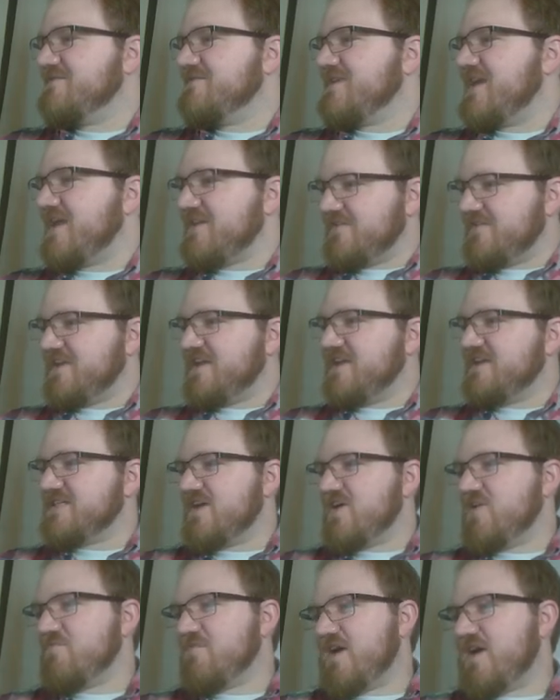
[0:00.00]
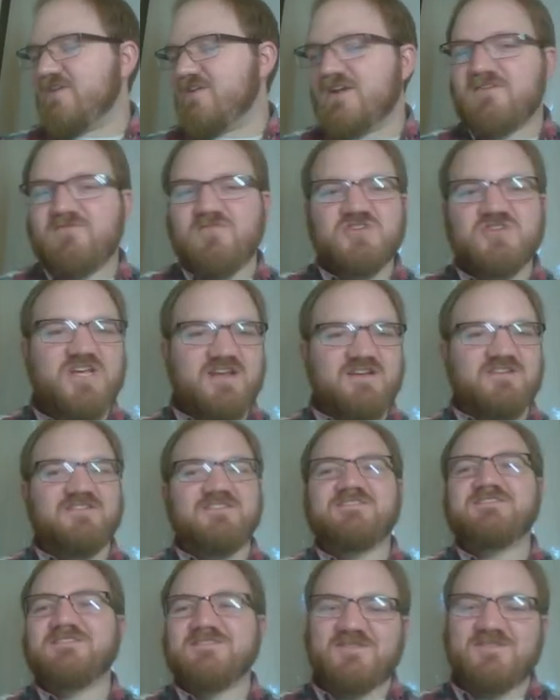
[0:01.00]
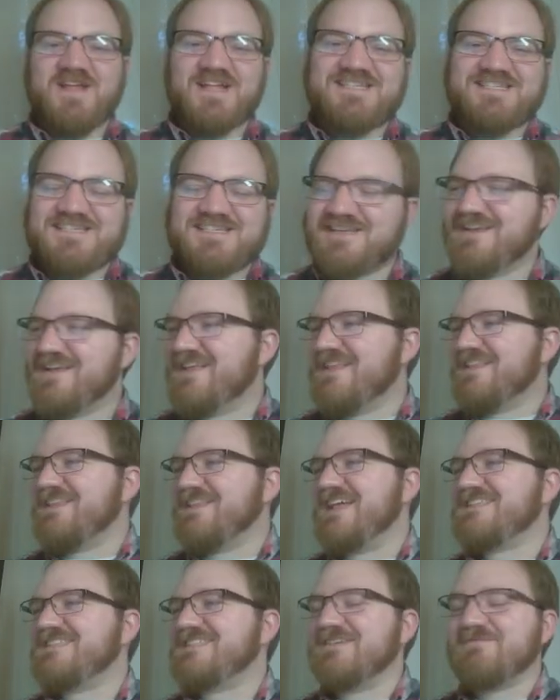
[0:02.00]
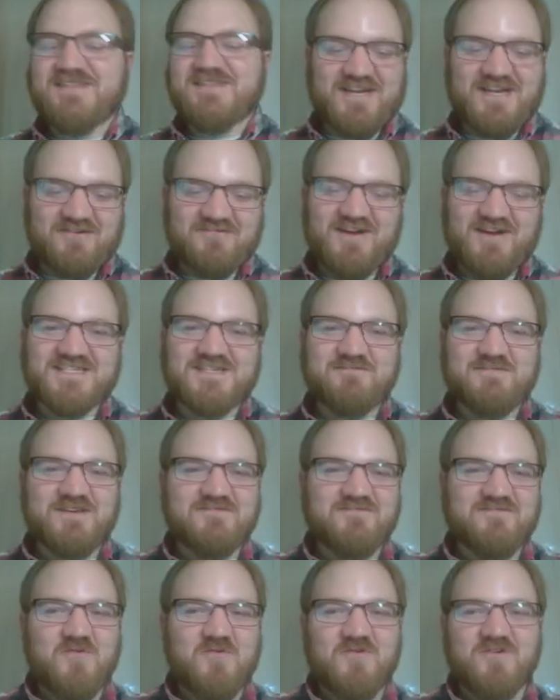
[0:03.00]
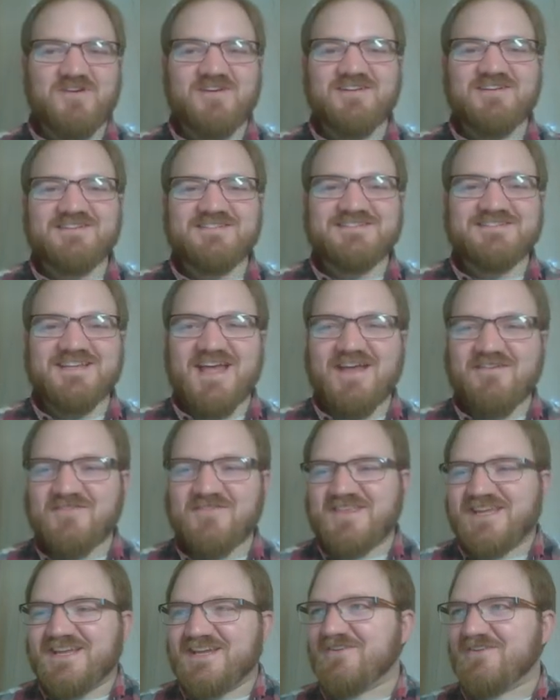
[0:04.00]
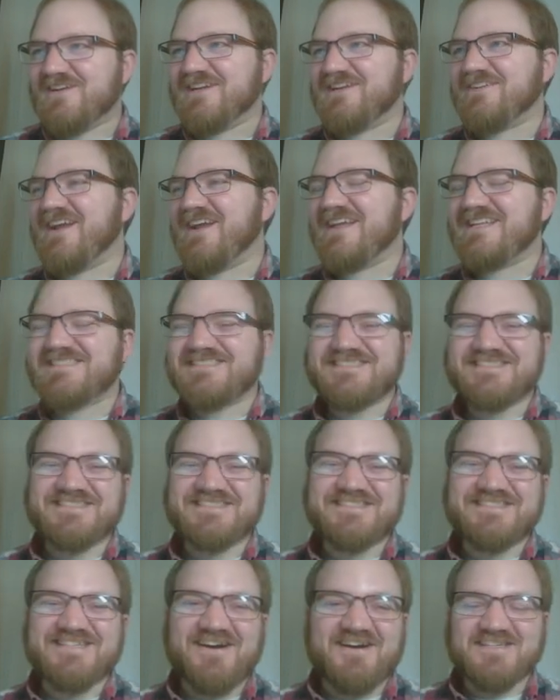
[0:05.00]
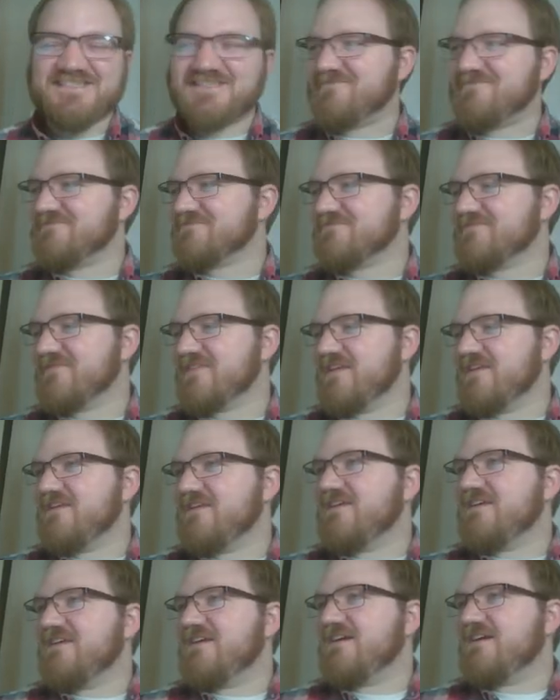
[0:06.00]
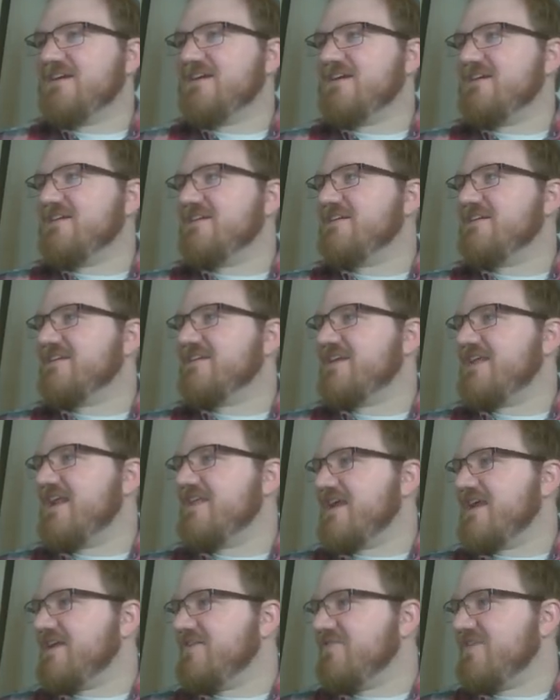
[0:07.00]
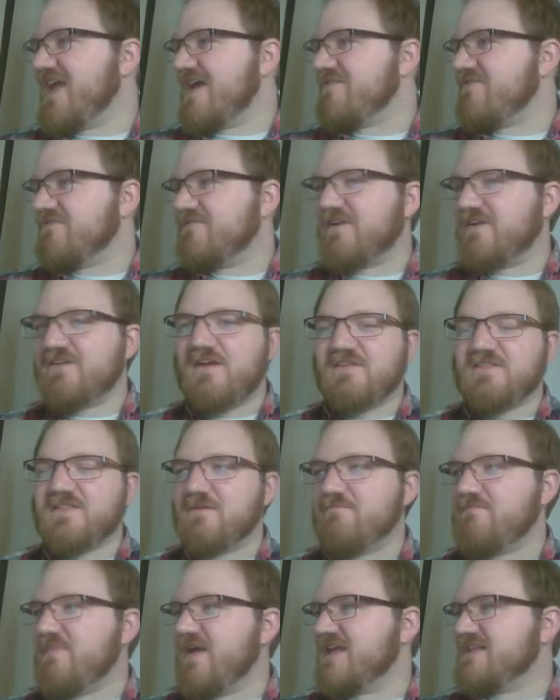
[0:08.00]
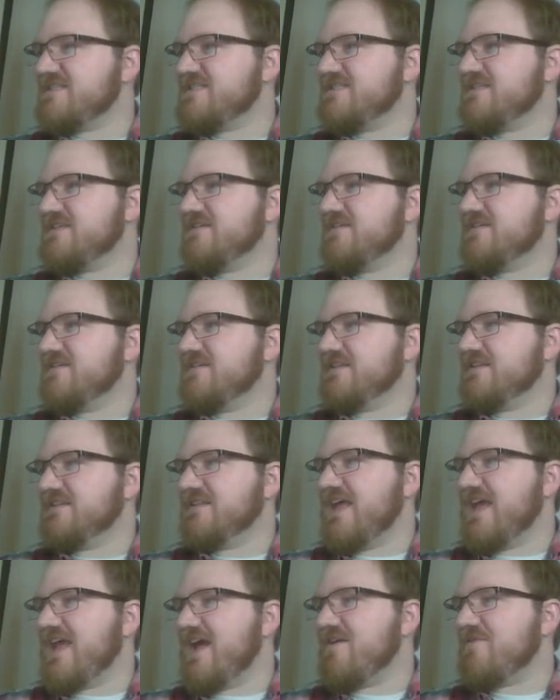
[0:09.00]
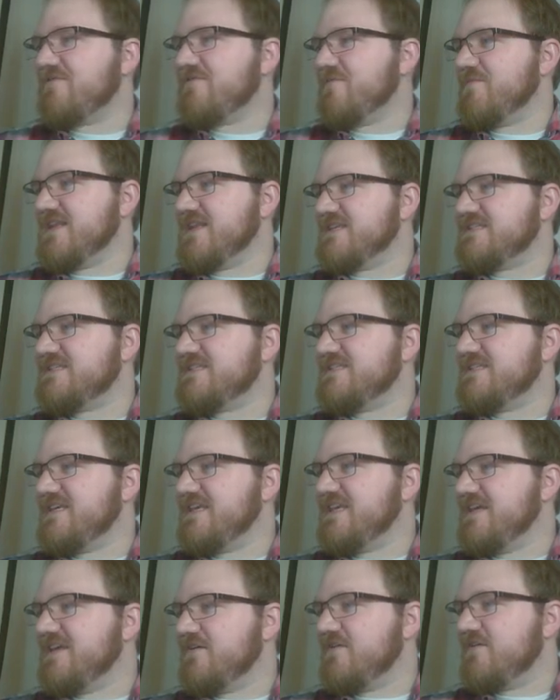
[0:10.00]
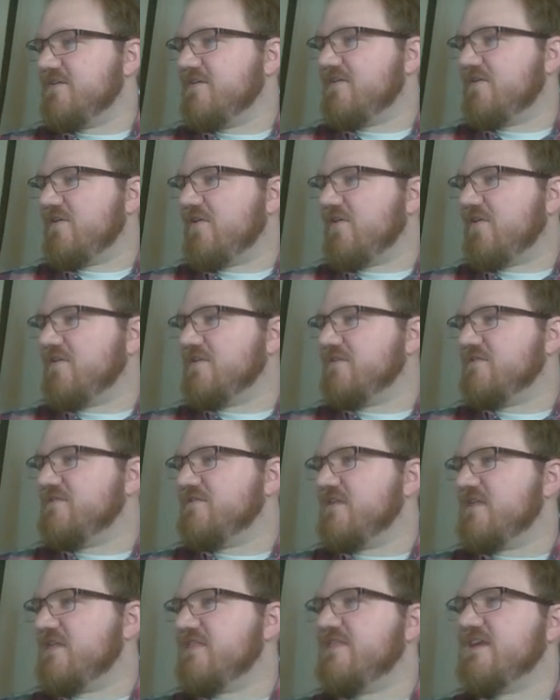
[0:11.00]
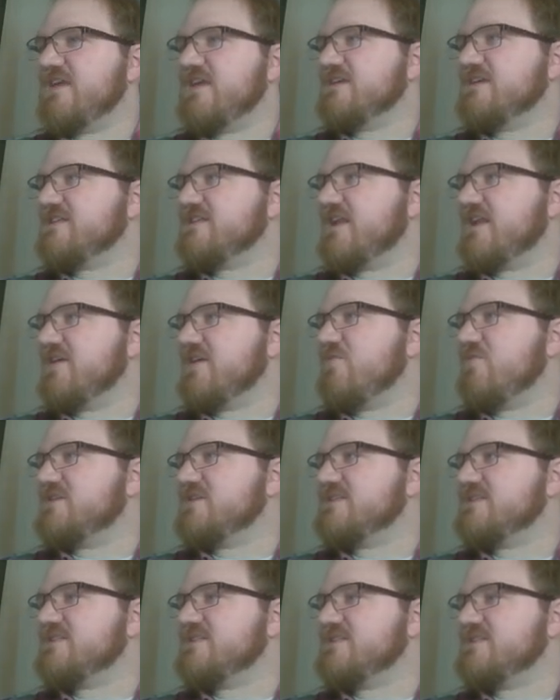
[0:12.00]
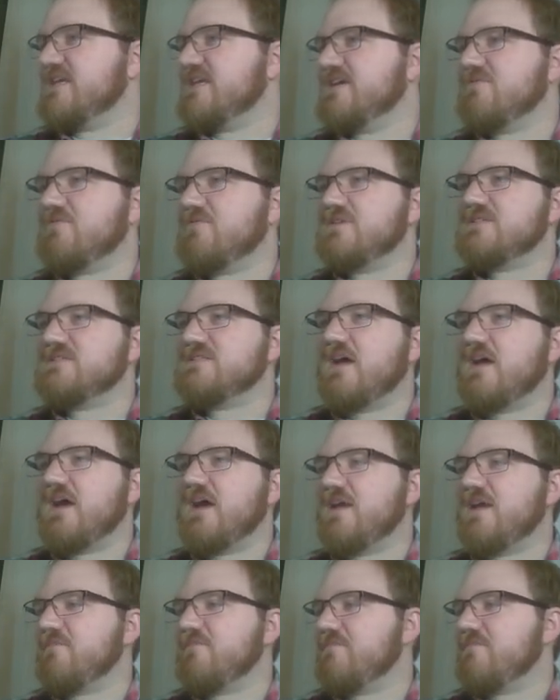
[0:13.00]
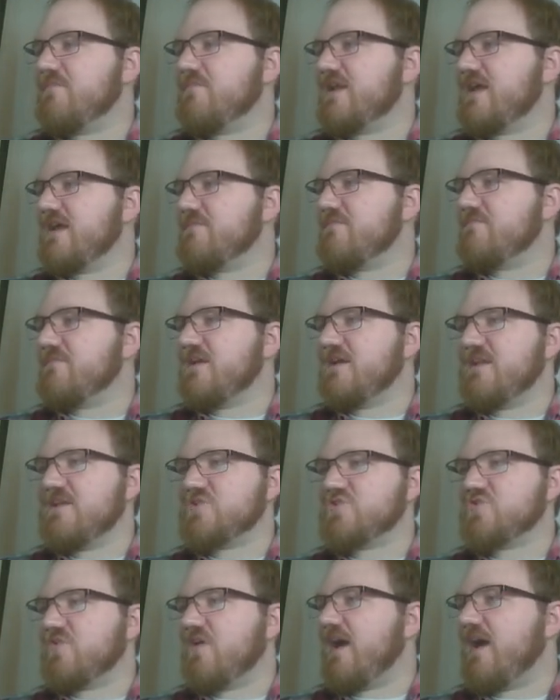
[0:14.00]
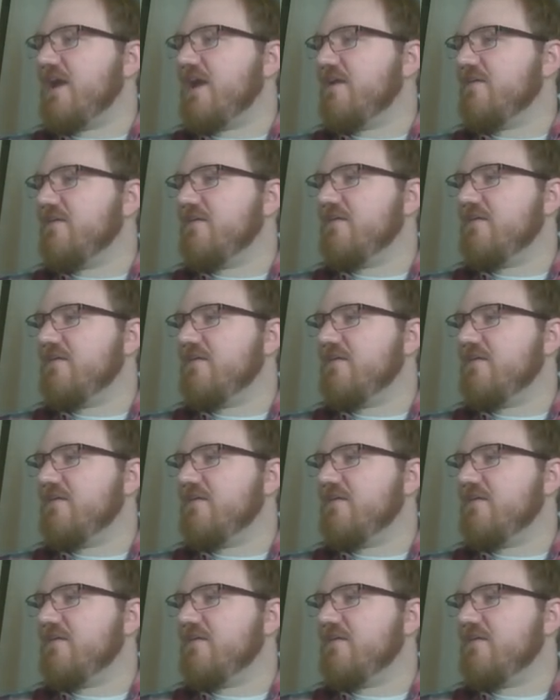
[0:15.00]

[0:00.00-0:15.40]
Kenneth Finnegan is now a moderator of your channel. Well, that seems like a recipe for everything going great. Awesome. Kenneth, I clearly haven't figured out the best layout for me to see all of the things that I want to see at one time, but I'm gonna try.